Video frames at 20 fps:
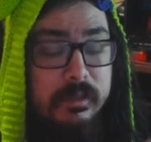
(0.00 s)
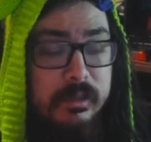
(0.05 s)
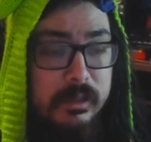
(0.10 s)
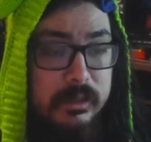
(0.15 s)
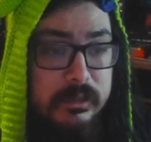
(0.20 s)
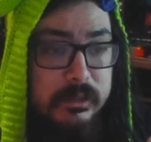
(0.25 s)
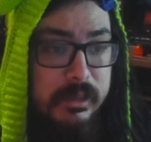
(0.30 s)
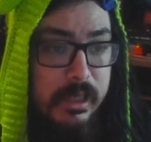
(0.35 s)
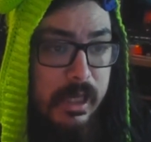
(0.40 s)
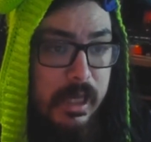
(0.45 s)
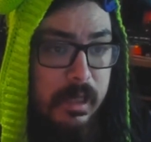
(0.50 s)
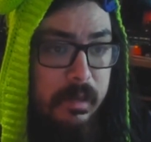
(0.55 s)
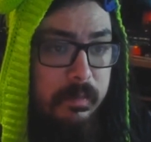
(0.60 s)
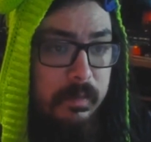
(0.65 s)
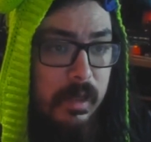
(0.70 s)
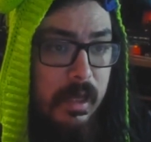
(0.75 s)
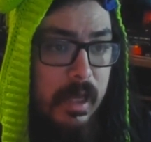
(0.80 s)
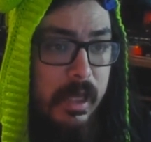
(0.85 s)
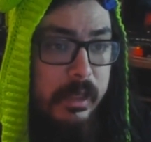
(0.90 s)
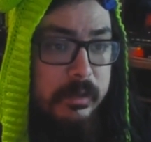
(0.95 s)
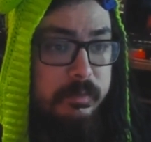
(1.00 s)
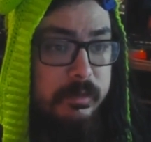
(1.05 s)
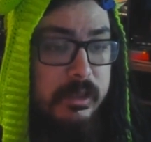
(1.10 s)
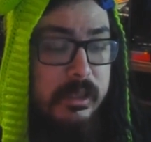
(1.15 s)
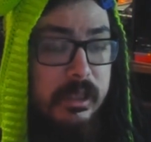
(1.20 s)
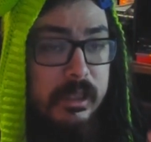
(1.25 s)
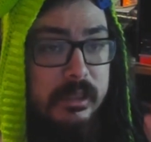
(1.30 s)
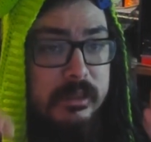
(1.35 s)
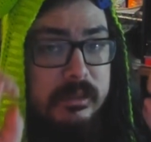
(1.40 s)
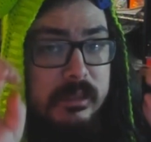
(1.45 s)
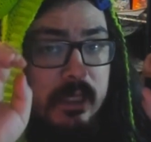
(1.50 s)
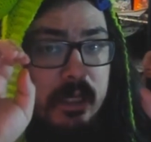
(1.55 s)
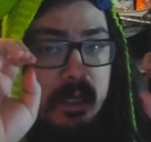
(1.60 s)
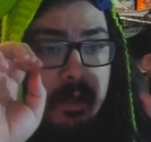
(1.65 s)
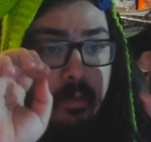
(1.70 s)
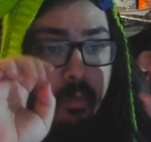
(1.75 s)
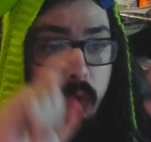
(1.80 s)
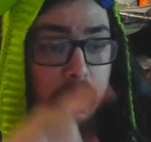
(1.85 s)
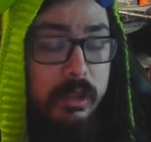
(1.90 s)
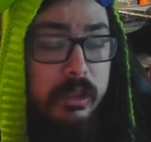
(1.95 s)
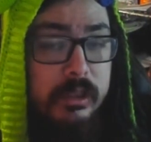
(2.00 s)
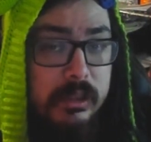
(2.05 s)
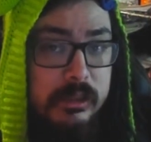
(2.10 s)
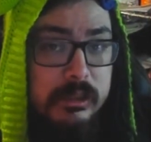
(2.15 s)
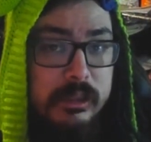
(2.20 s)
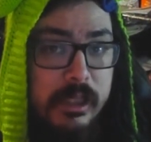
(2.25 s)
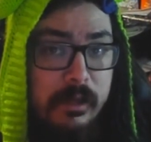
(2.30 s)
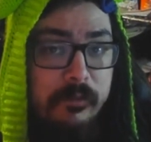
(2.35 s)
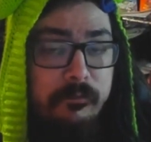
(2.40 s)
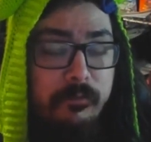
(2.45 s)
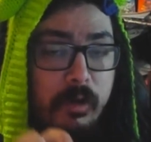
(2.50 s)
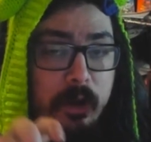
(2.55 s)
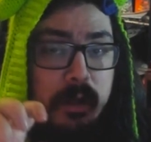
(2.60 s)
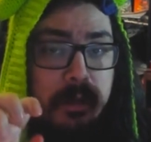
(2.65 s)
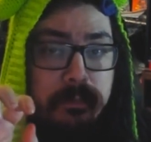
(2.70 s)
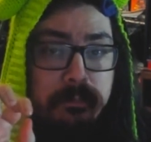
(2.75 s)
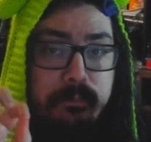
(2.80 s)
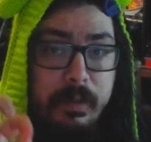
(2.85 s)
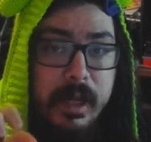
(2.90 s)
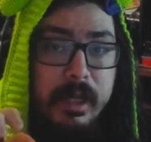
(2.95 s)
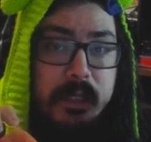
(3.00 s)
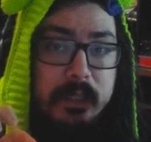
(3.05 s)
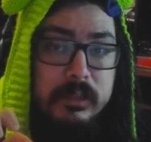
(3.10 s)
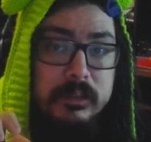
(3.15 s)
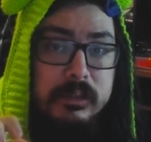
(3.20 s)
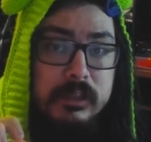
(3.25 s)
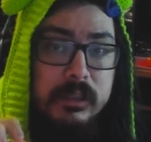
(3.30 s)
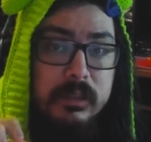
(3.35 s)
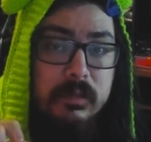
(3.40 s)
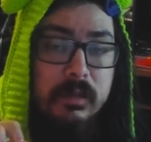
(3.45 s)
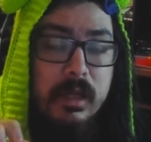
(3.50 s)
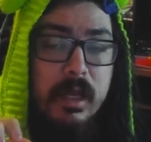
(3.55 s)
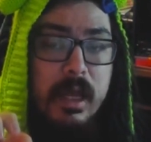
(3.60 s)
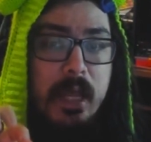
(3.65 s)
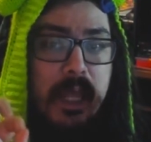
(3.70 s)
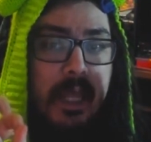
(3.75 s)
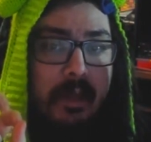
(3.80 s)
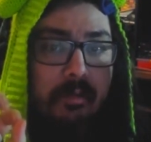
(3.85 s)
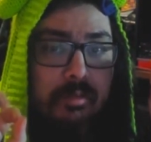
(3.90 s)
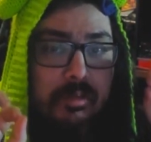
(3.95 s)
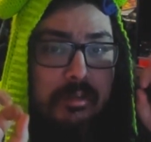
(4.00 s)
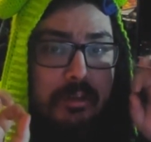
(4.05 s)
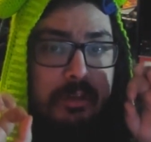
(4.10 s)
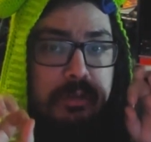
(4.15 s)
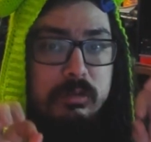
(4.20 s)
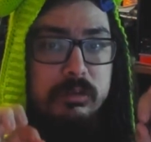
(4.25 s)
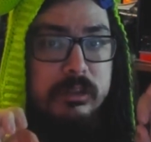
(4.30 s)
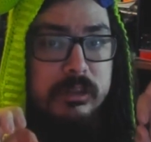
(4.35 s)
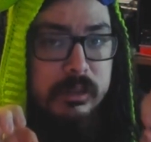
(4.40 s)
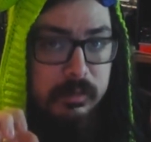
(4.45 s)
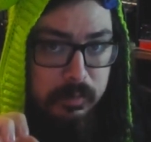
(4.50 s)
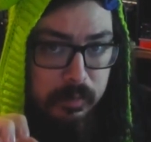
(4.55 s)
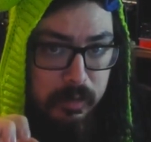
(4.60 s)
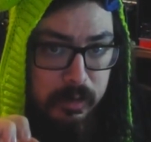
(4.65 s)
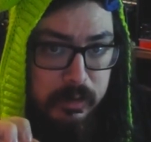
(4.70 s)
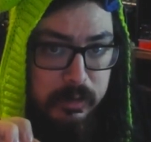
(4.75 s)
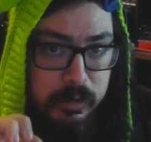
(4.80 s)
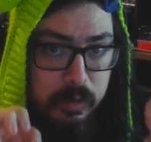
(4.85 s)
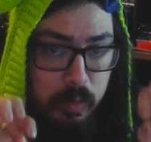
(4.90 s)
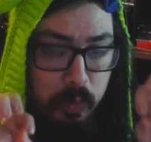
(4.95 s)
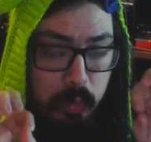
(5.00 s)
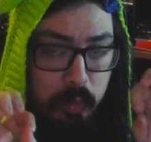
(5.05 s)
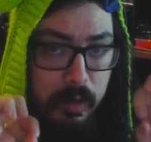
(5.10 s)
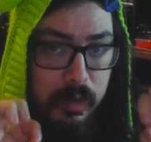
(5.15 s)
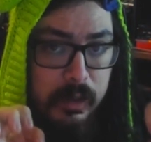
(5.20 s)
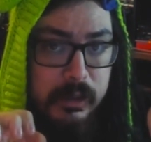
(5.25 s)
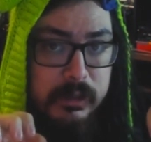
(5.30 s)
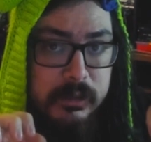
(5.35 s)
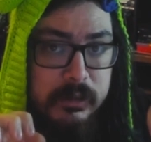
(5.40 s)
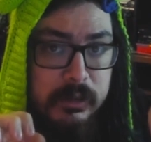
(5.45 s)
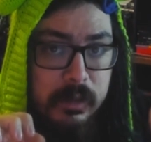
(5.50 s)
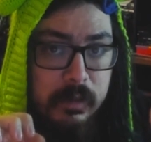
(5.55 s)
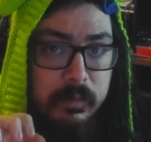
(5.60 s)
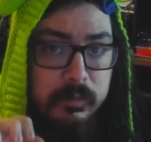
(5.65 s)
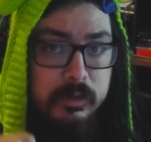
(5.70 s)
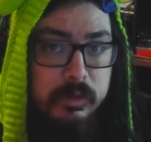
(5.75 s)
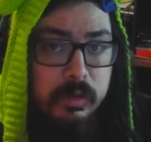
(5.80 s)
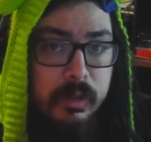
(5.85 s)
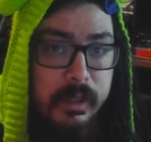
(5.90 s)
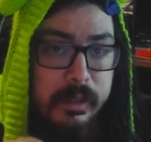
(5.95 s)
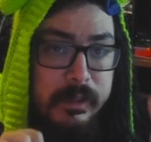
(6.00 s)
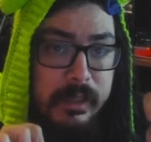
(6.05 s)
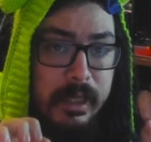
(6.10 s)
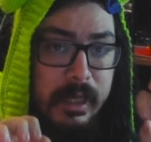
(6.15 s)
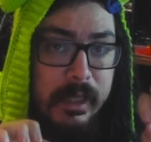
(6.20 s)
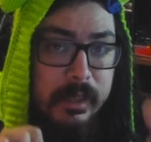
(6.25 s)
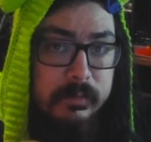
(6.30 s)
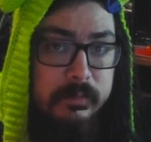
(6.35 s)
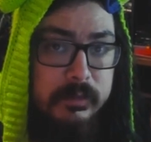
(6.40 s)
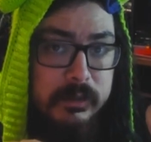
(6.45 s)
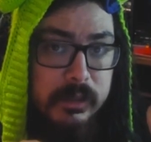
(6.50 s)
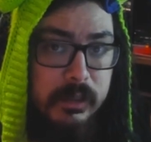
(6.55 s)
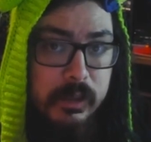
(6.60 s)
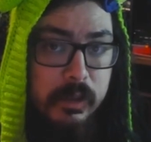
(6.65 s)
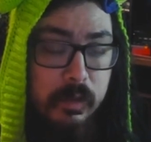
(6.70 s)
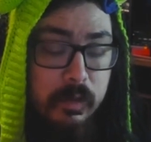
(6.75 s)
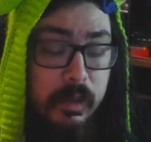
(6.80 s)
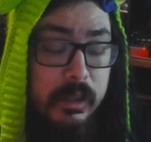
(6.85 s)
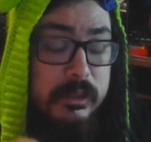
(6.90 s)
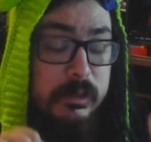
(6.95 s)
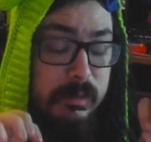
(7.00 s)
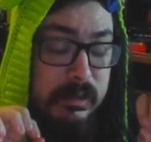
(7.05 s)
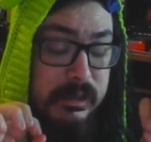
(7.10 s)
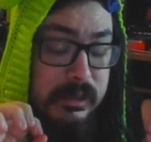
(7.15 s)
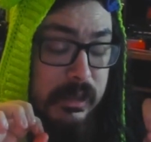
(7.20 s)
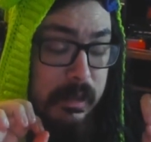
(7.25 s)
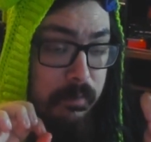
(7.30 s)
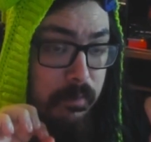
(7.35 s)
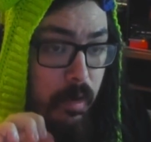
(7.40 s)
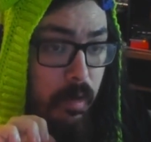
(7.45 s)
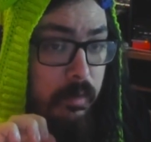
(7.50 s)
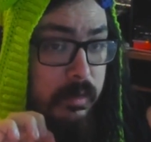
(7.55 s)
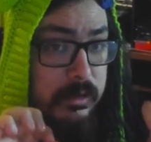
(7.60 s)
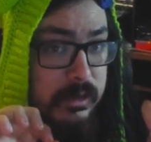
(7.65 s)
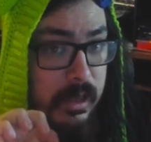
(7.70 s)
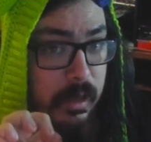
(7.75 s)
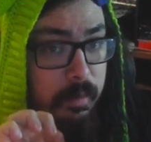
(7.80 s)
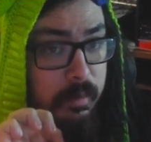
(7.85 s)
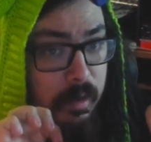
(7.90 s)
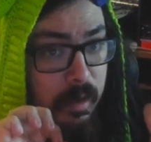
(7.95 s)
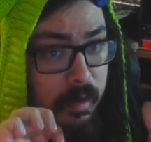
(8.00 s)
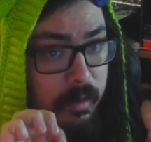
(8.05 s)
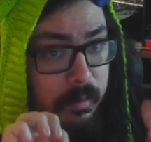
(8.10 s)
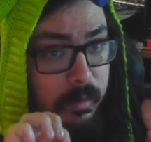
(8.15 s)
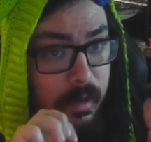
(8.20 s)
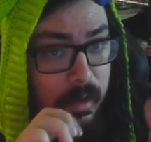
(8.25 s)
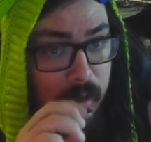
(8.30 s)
this game, it's because what did this game fall back into? It was too similar to realism, to the MCU, especially Marvel's Capcom